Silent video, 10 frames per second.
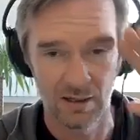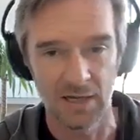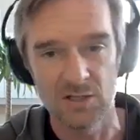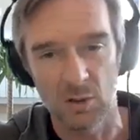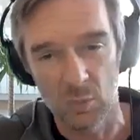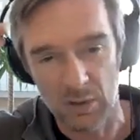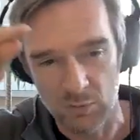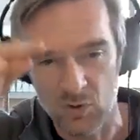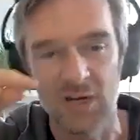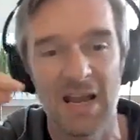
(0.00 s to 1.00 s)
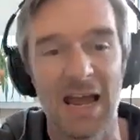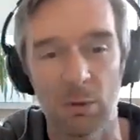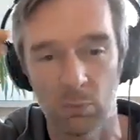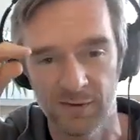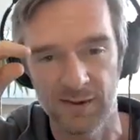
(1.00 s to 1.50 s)
And so we try and
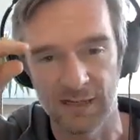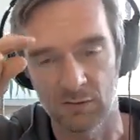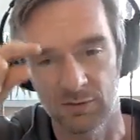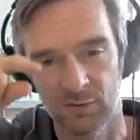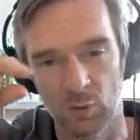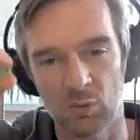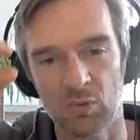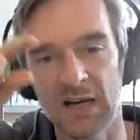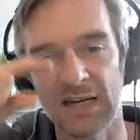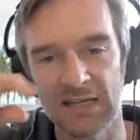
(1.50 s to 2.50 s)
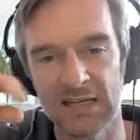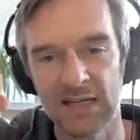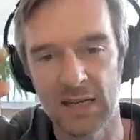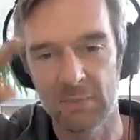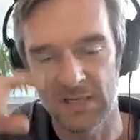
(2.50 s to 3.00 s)
outthink through a really
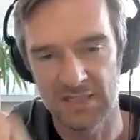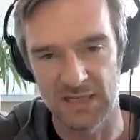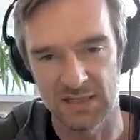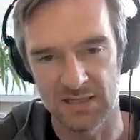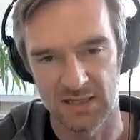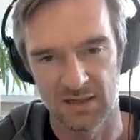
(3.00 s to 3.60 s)
limited